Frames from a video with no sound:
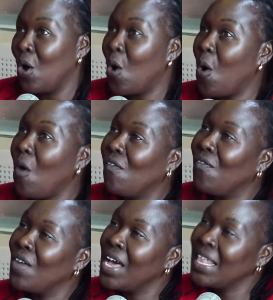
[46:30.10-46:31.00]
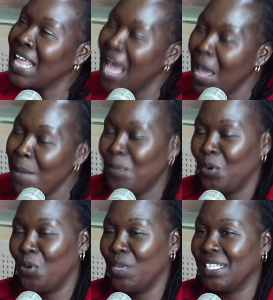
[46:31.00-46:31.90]
of the
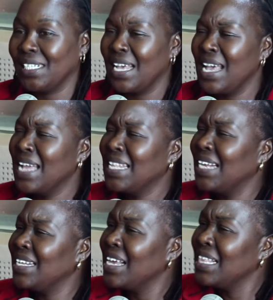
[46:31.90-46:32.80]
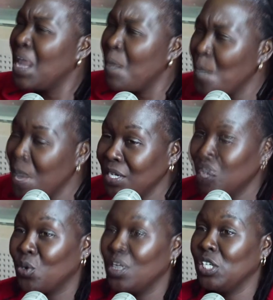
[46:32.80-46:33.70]
employees, that their
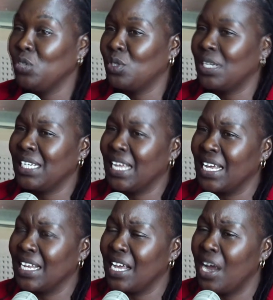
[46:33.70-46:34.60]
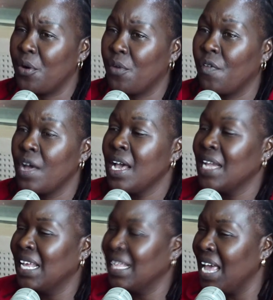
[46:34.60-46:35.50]
mental issues are taken care of,
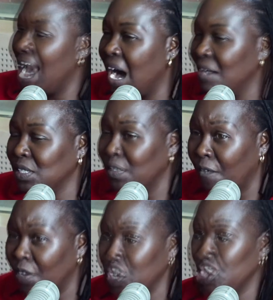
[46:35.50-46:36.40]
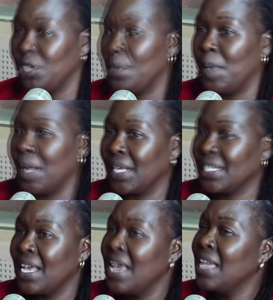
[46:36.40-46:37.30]
that they have sufficient breaks,
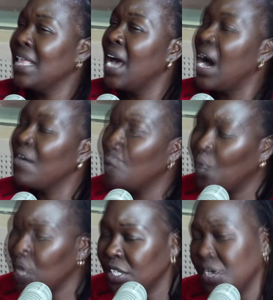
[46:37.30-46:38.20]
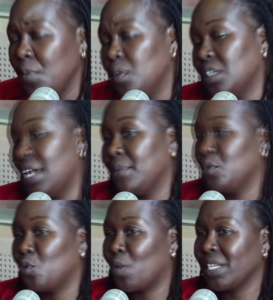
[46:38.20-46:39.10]
they have reasonable time
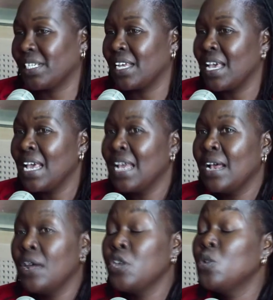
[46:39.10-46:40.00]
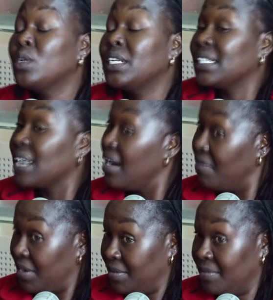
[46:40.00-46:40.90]
to rest, you discover